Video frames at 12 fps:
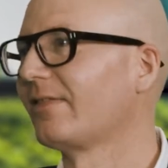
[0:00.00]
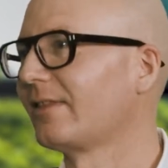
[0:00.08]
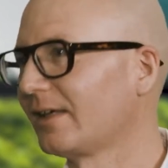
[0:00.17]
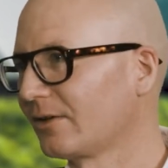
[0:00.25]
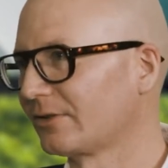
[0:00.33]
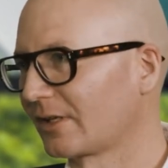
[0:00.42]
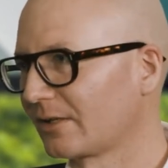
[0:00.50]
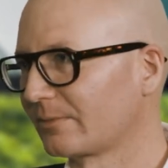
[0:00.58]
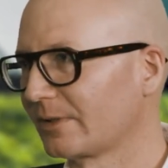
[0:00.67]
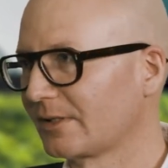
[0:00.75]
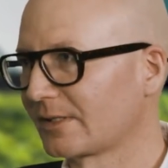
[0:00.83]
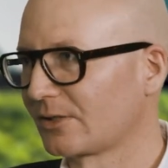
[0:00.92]
their
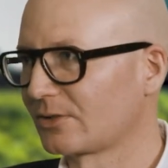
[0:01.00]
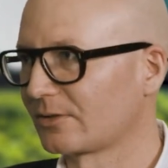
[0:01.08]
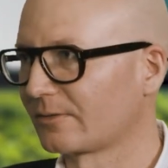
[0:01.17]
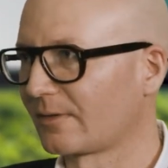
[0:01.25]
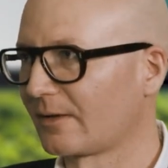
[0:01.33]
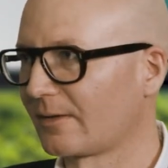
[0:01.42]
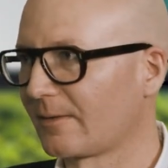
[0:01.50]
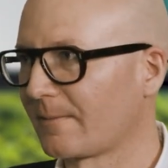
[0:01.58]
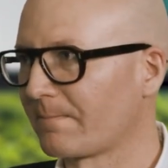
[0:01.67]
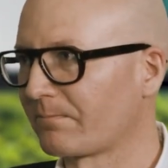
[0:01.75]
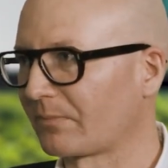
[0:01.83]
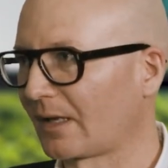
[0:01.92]
decarbonization
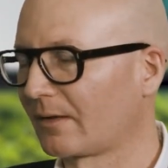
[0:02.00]
um,